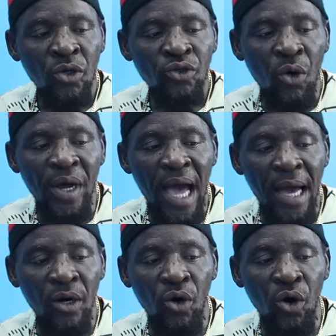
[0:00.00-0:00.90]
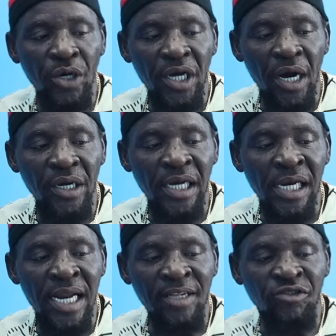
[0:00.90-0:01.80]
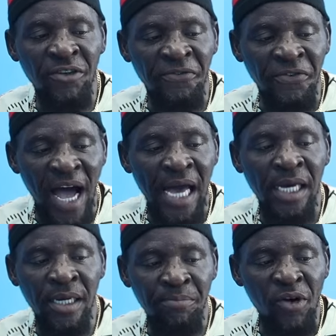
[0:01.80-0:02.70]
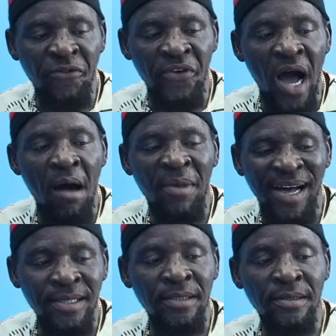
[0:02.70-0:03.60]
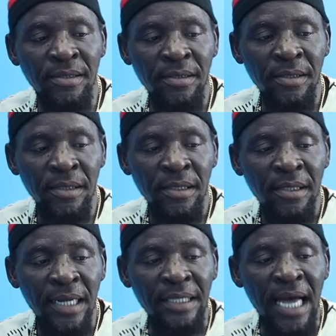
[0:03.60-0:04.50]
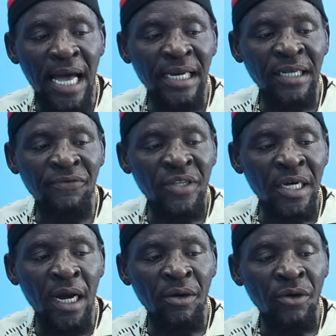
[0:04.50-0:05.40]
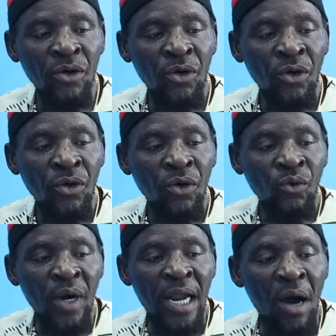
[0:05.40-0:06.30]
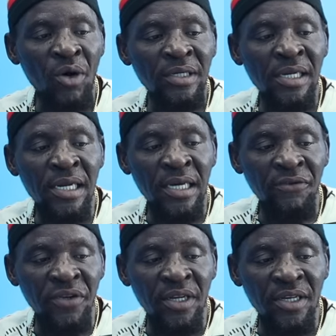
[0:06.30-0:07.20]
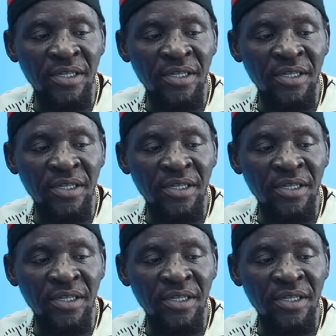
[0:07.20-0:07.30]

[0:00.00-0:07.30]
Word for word: So when I go there, the electrifying performance that I leave there, when I was leaving the